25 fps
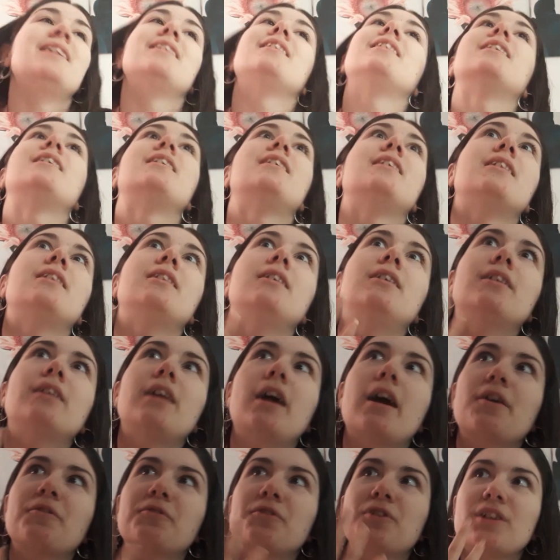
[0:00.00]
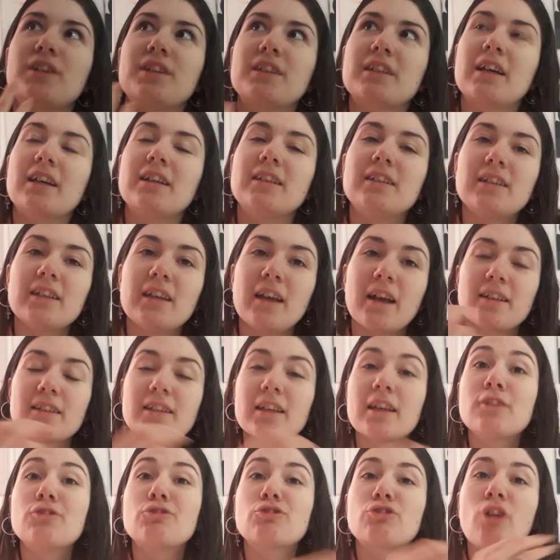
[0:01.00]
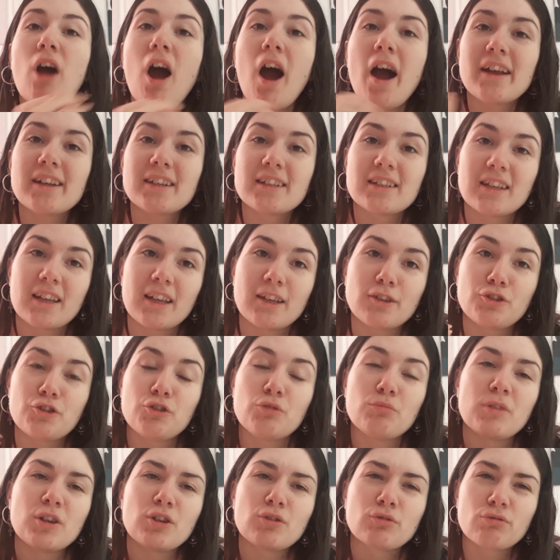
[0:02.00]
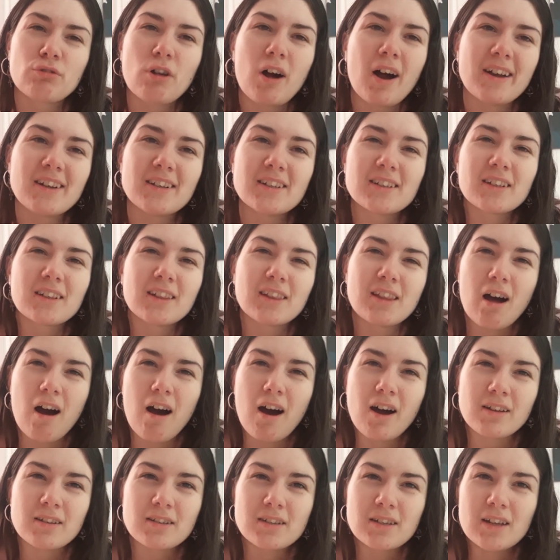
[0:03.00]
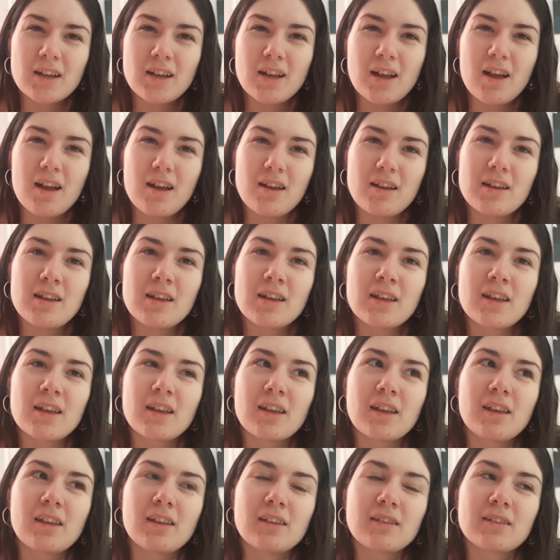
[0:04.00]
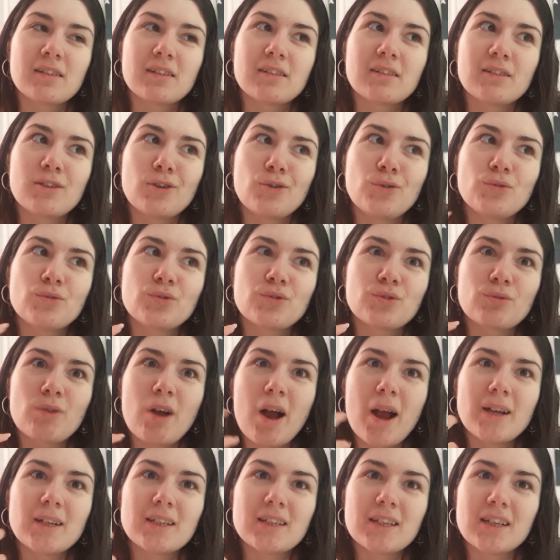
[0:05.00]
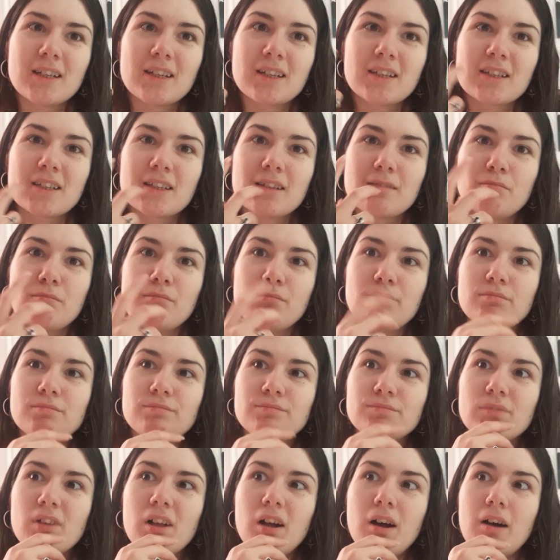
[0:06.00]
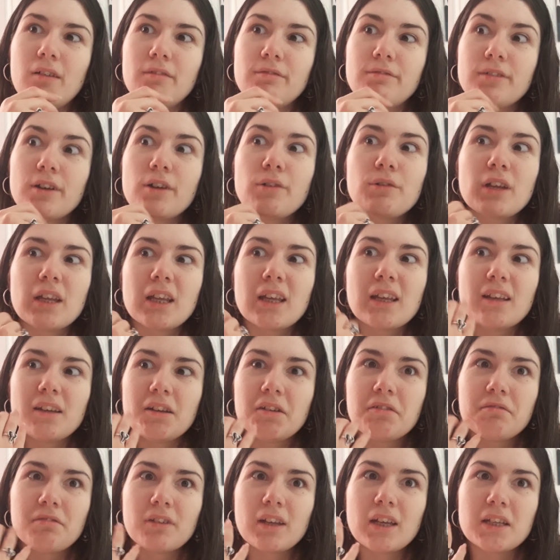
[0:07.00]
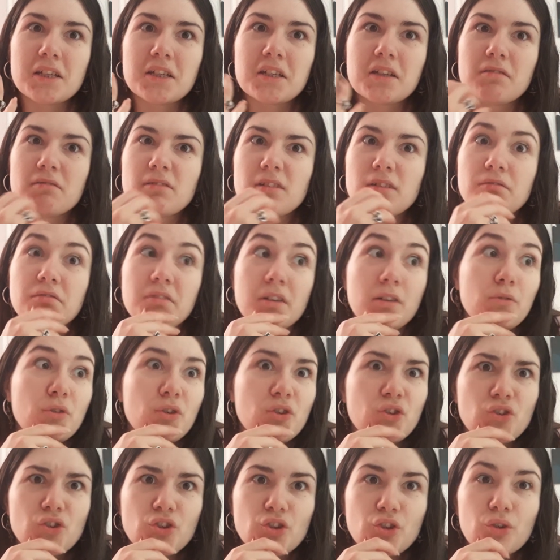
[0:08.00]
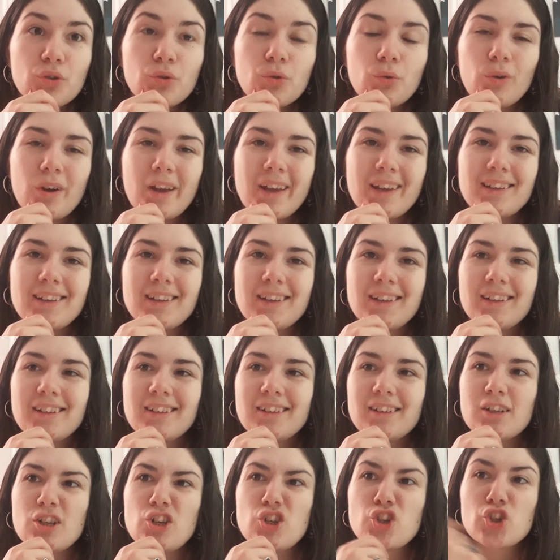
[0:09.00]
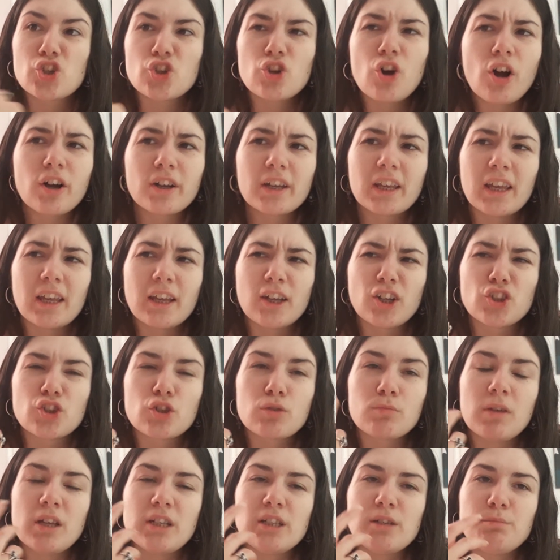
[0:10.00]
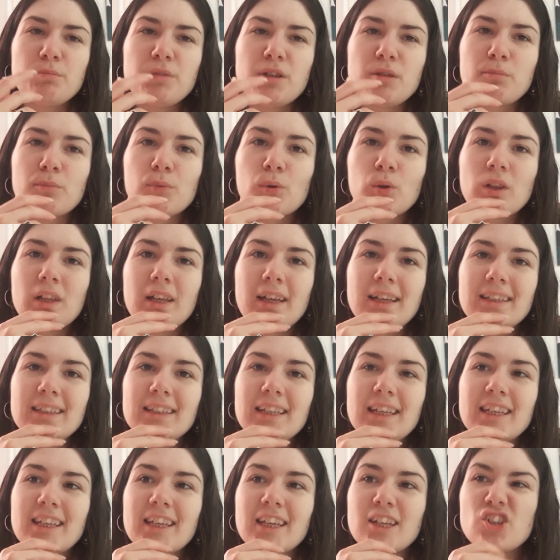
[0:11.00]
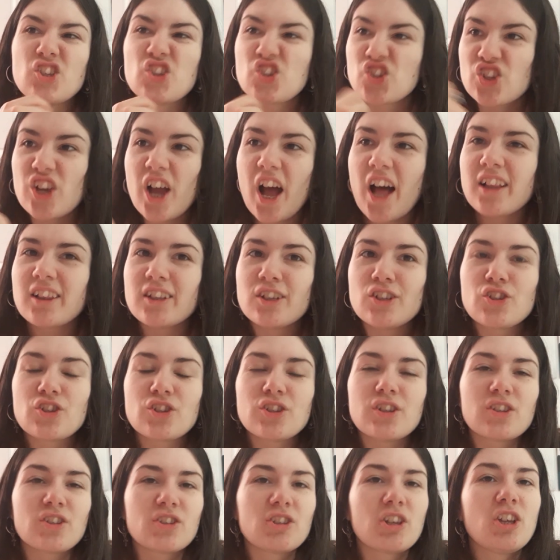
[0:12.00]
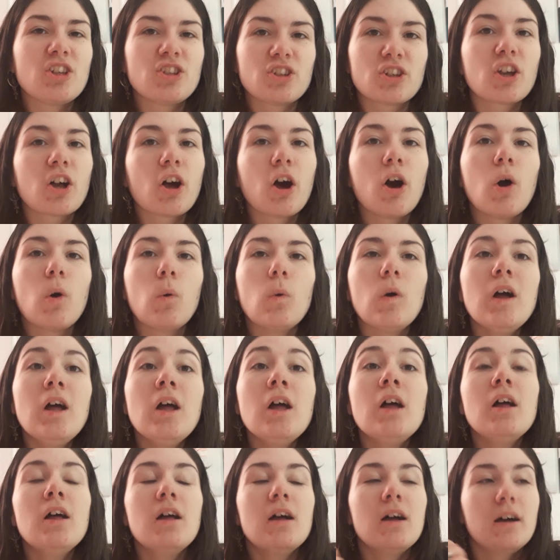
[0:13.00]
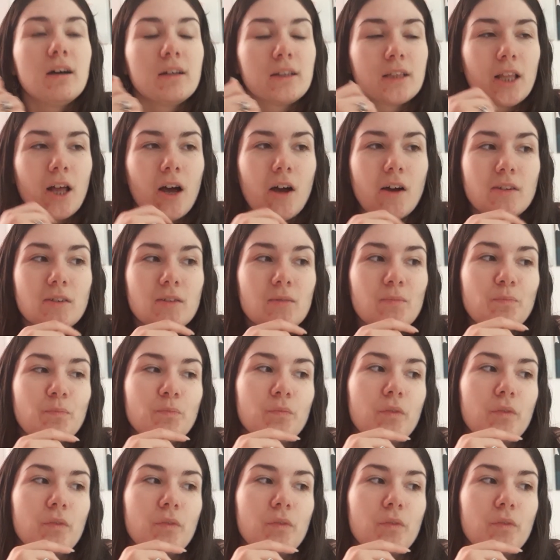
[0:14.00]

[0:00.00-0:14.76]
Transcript: the third house is ideas and writings you may write a lot and those writings um, are very innovative and very new and, and shocking to many people and they can challenge the status quo a lot